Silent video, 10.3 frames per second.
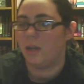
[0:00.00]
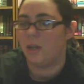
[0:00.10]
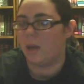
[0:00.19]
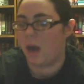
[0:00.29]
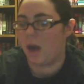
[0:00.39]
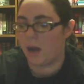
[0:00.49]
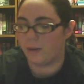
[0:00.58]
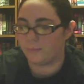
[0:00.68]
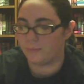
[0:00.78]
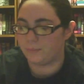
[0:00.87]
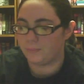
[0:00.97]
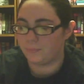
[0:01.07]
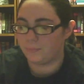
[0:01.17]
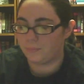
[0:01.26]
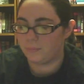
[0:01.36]
And
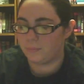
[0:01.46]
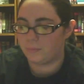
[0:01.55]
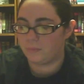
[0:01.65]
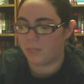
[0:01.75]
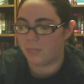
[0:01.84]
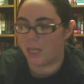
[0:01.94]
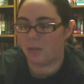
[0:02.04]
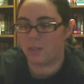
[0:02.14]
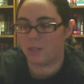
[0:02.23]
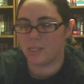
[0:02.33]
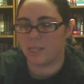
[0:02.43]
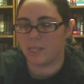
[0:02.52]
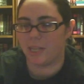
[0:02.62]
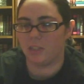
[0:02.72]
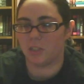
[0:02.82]
I know this is a
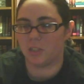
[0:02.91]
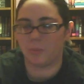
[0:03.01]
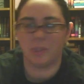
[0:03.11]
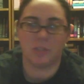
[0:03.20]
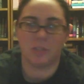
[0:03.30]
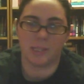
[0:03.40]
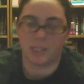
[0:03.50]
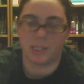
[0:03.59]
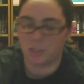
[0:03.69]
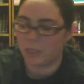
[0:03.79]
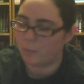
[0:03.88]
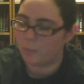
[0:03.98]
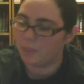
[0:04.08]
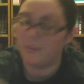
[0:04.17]
German translation, I believe.